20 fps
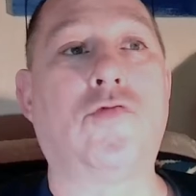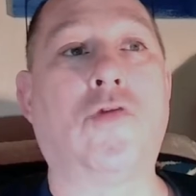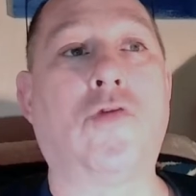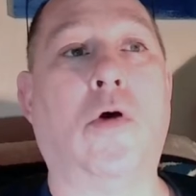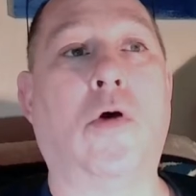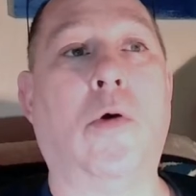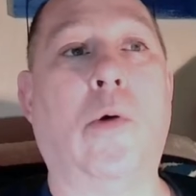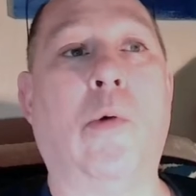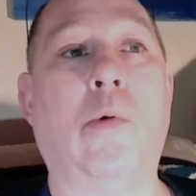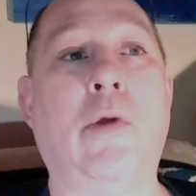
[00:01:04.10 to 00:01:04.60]

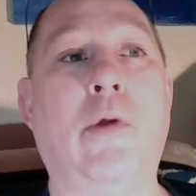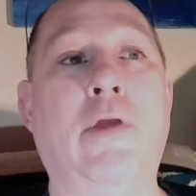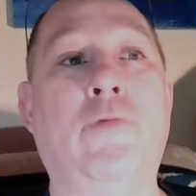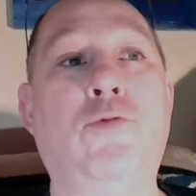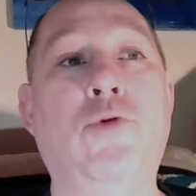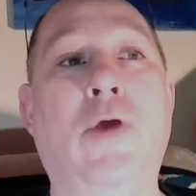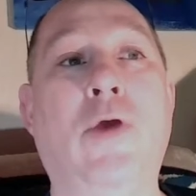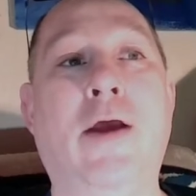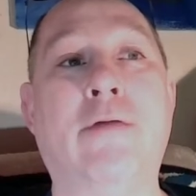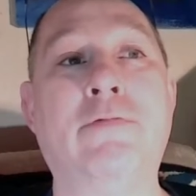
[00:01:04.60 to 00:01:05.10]
So
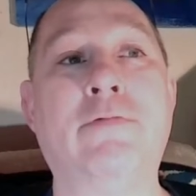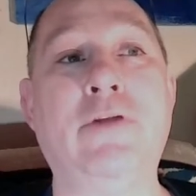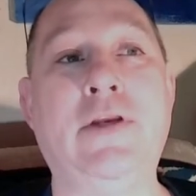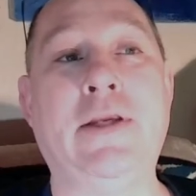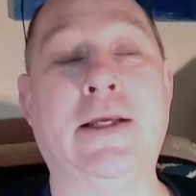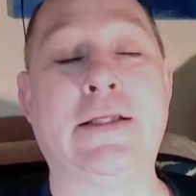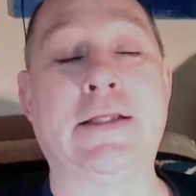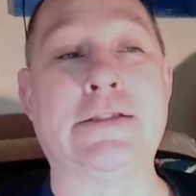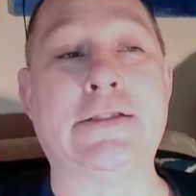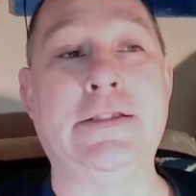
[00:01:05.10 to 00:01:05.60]
if you haven't
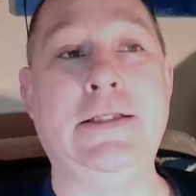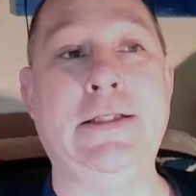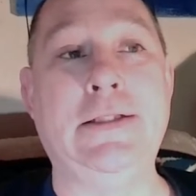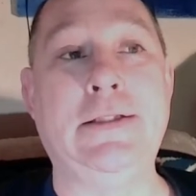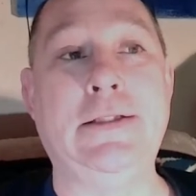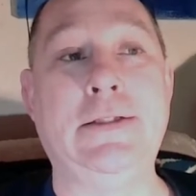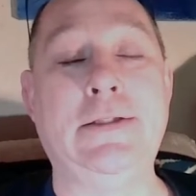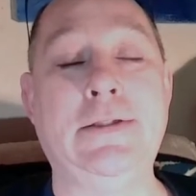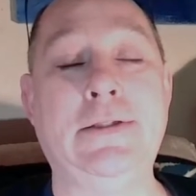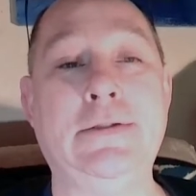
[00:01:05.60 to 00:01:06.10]
yet
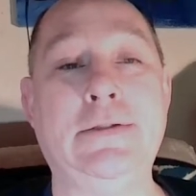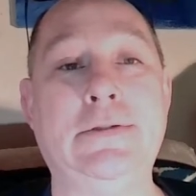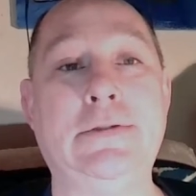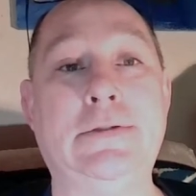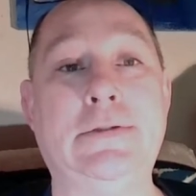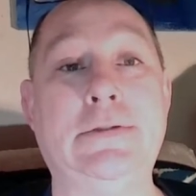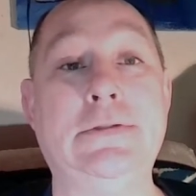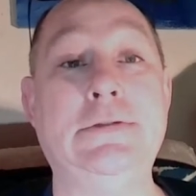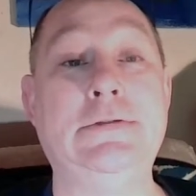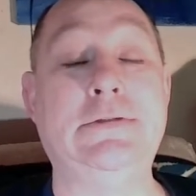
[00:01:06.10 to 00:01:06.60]
seen
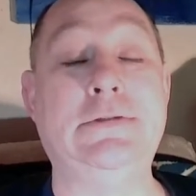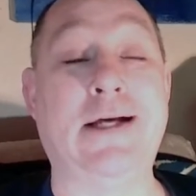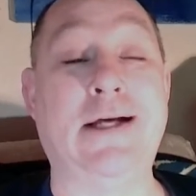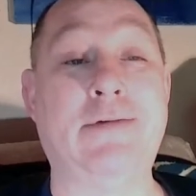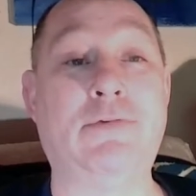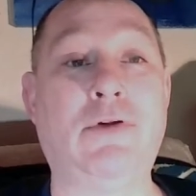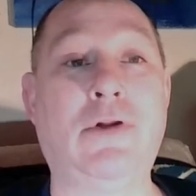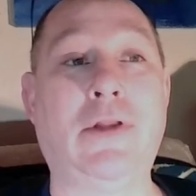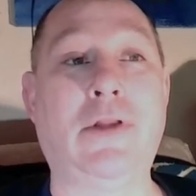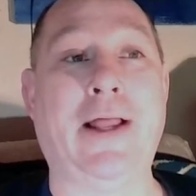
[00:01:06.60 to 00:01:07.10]

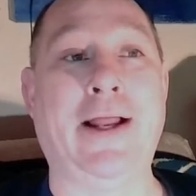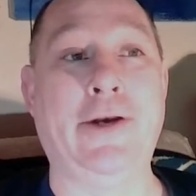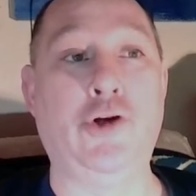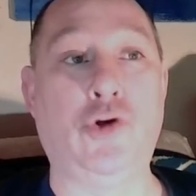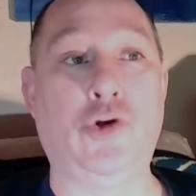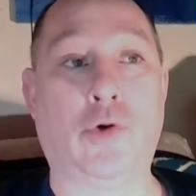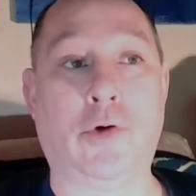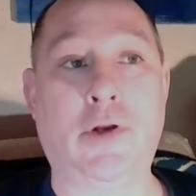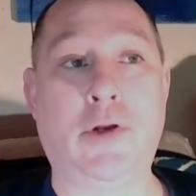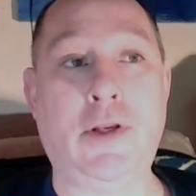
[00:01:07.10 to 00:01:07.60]
Devil
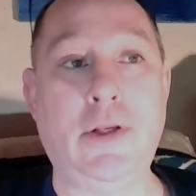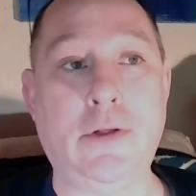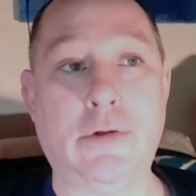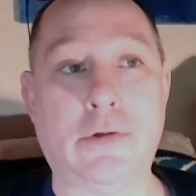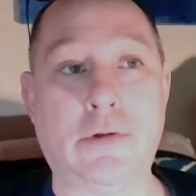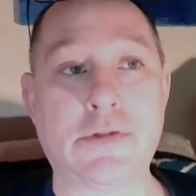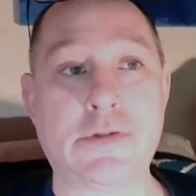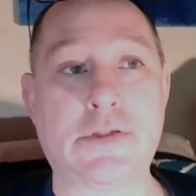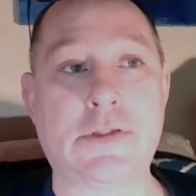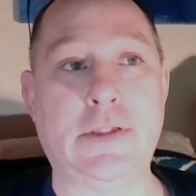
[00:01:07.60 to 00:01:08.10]
at Your
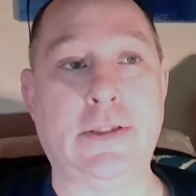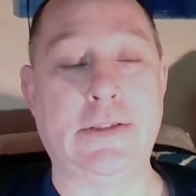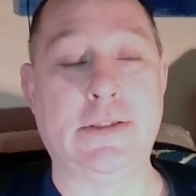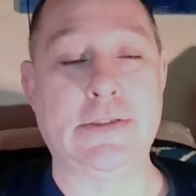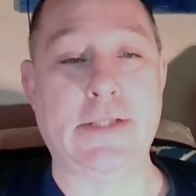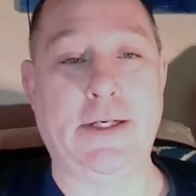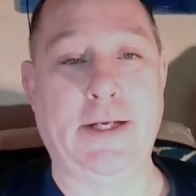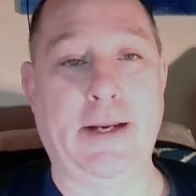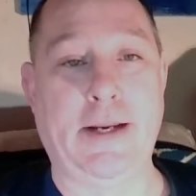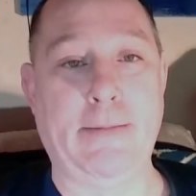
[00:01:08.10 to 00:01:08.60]
Heels
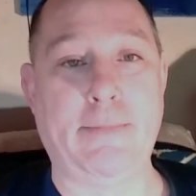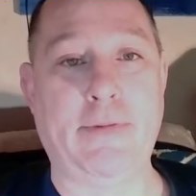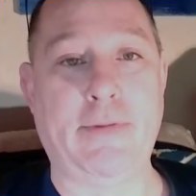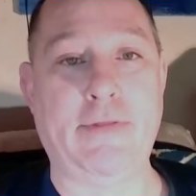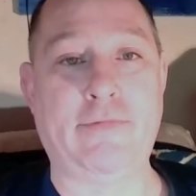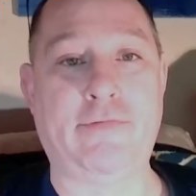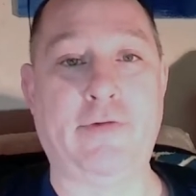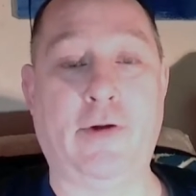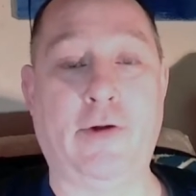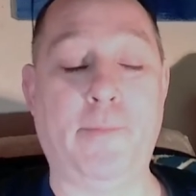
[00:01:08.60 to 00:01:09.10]
is the name of
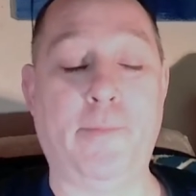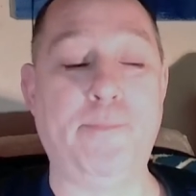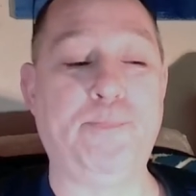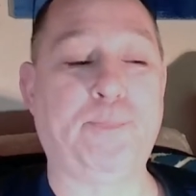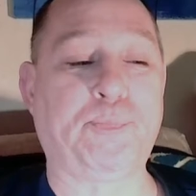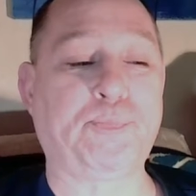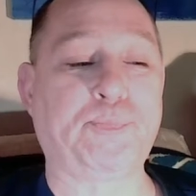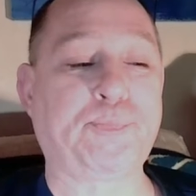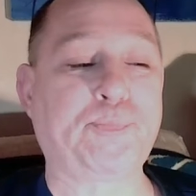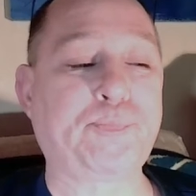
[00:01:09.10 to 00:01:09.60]
the film.
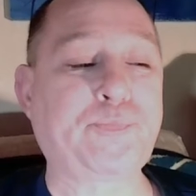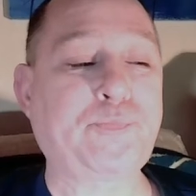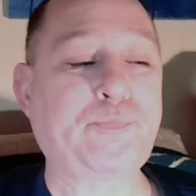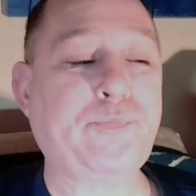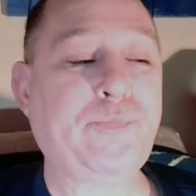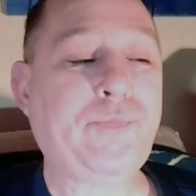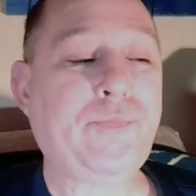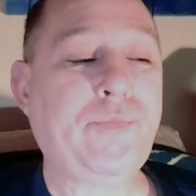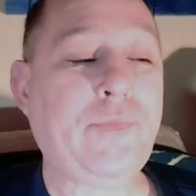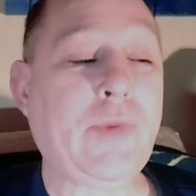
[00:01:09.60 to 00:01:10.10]

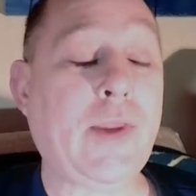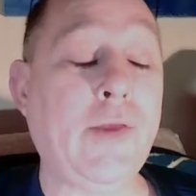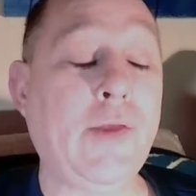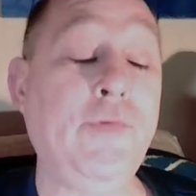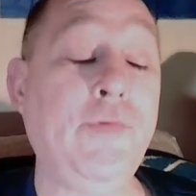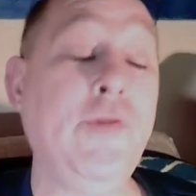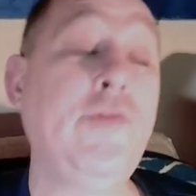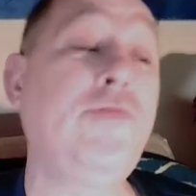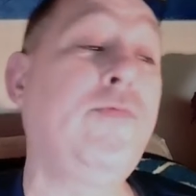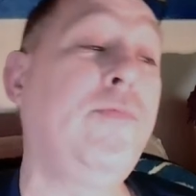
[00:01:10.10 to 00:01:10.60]

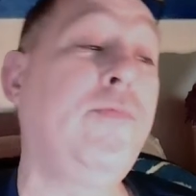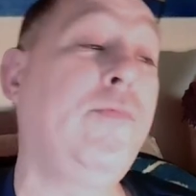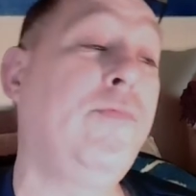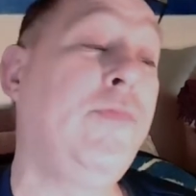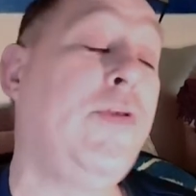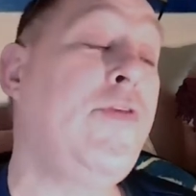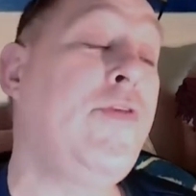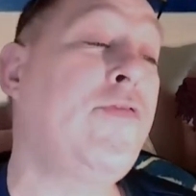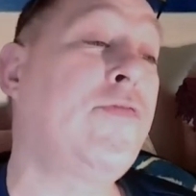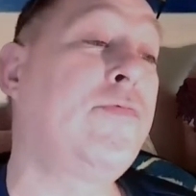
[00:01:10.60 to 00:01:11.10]
This
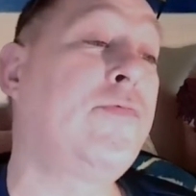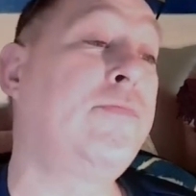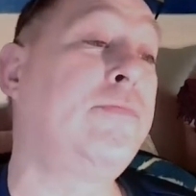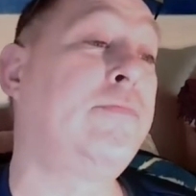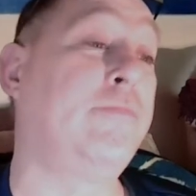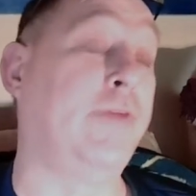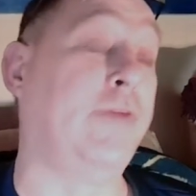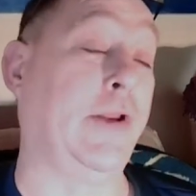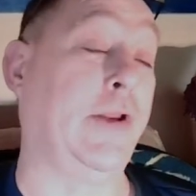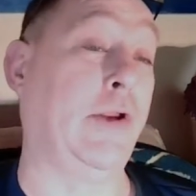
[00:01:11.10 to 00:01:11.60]
this
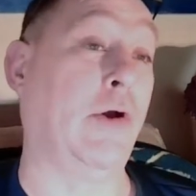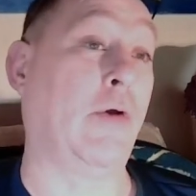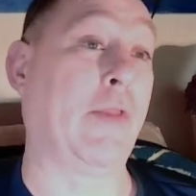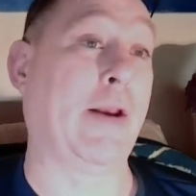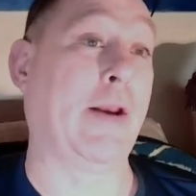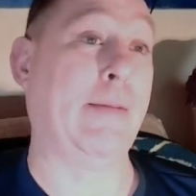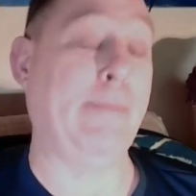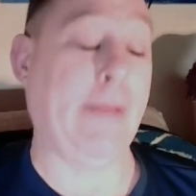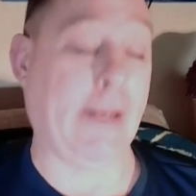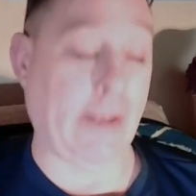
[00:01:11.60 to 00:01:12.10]
video
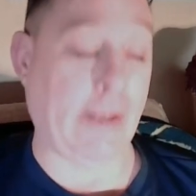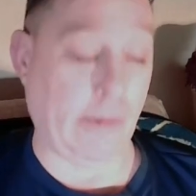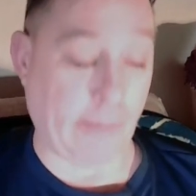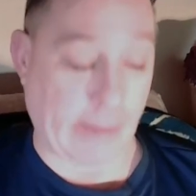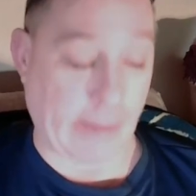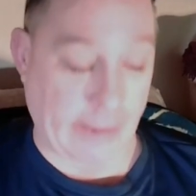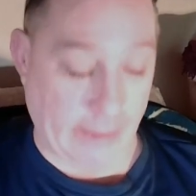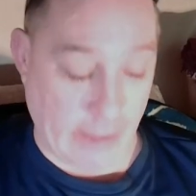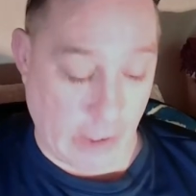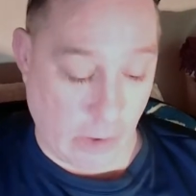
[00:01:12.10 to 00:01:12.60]
that I'm making
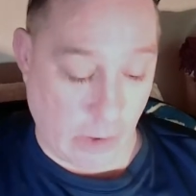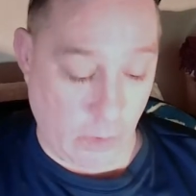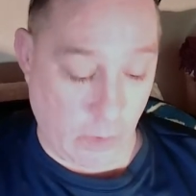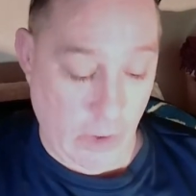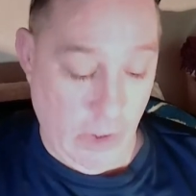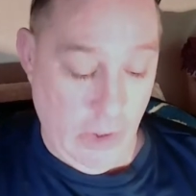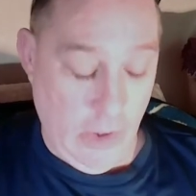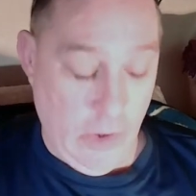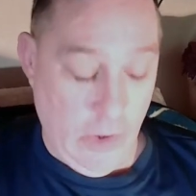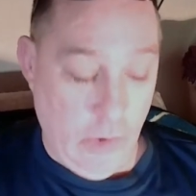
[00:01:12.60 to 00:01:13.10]
right now
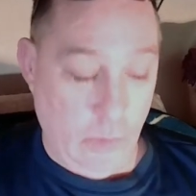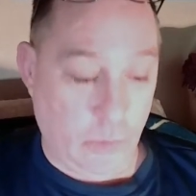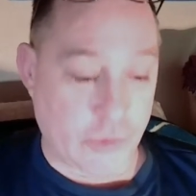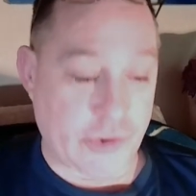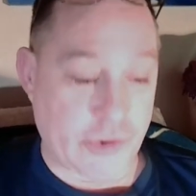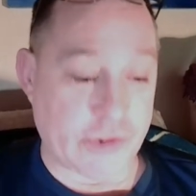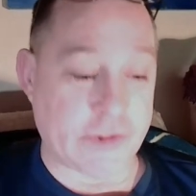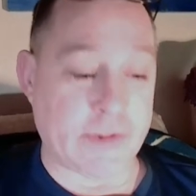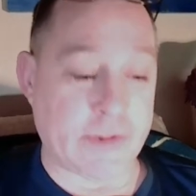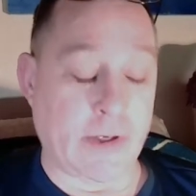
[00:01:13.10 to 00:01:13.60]

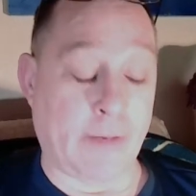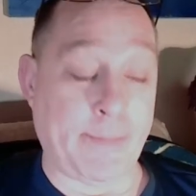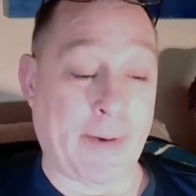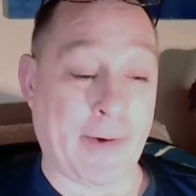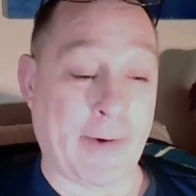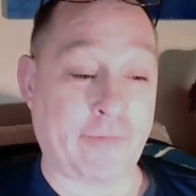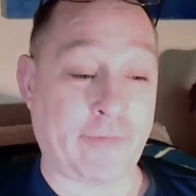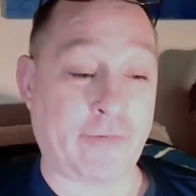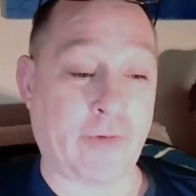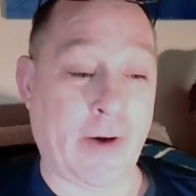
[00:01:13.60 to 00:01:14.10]
was just
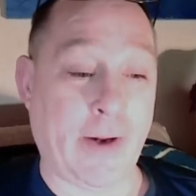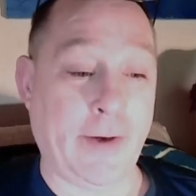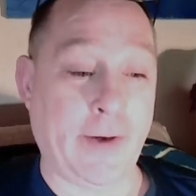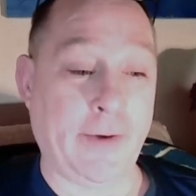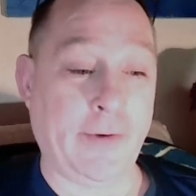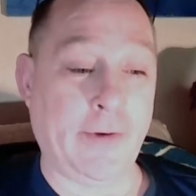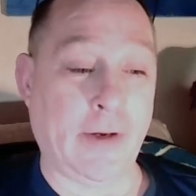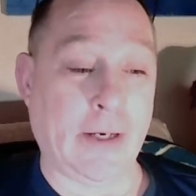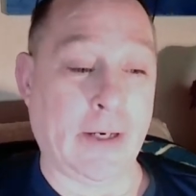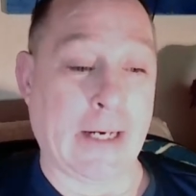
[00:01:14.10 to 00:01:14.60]
about a
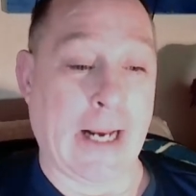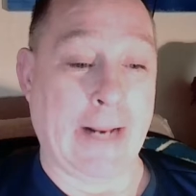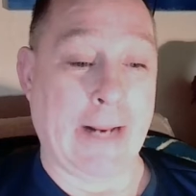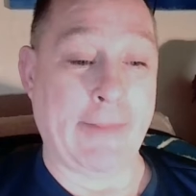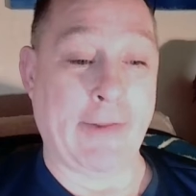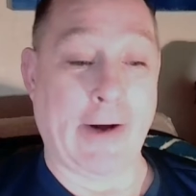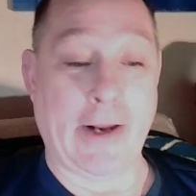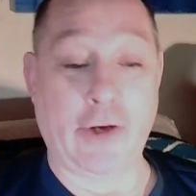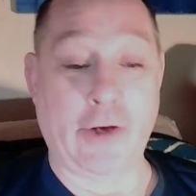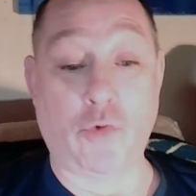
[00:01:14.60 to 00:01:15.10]
friend, a guy
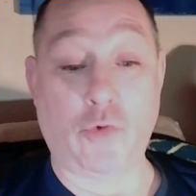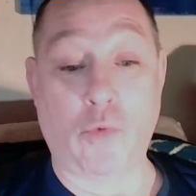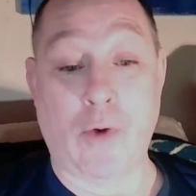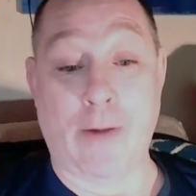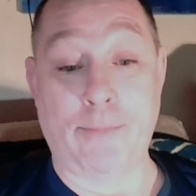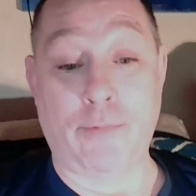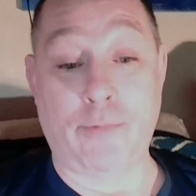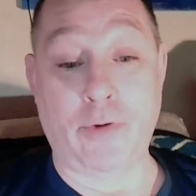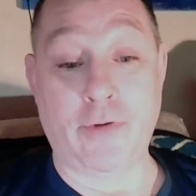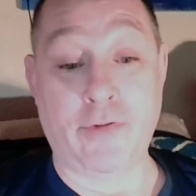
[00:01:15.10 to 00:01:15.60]
that I grew
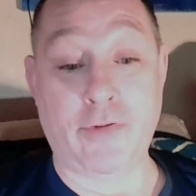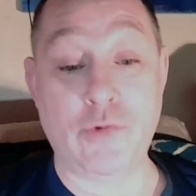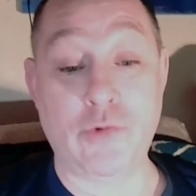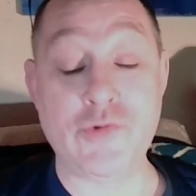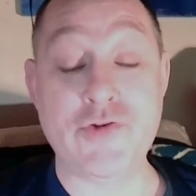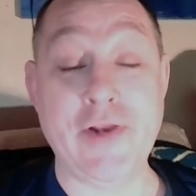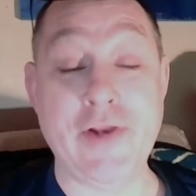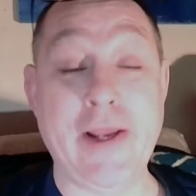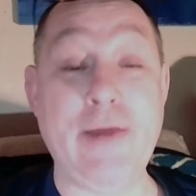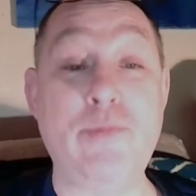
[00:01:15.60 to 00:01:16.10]
up with,
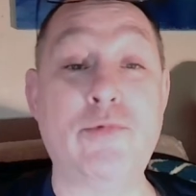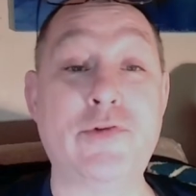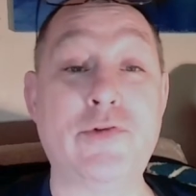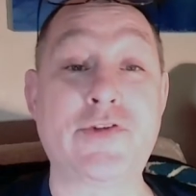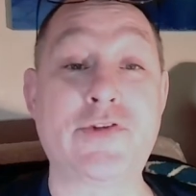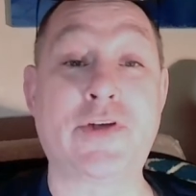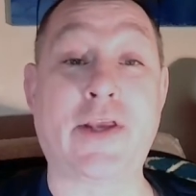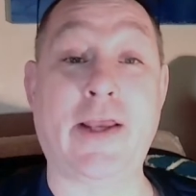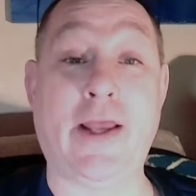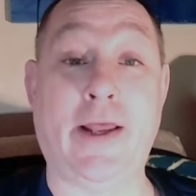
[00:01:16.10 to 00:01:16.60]
whose name
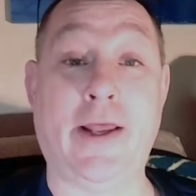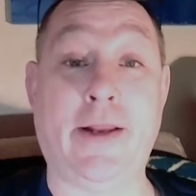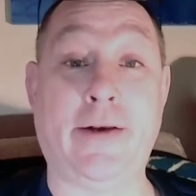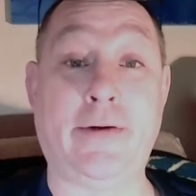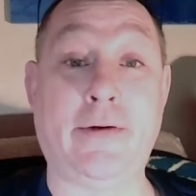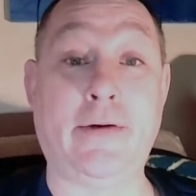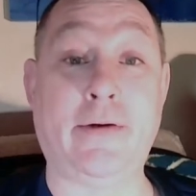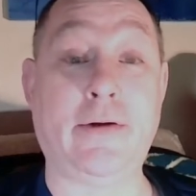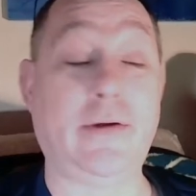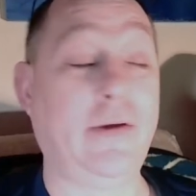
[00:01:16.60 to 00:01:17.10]
was
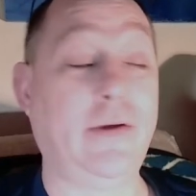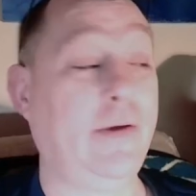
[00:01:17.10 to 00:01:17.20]
Ken,